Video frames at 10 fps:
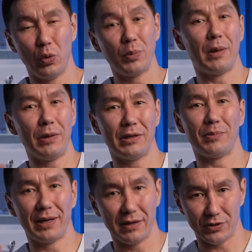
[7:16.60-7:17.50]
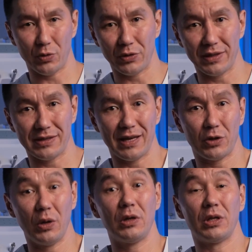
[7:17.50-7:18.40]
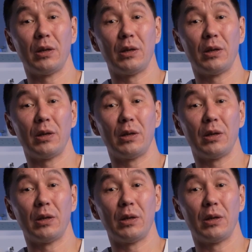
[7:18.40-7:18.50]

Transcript: about this method or this technology,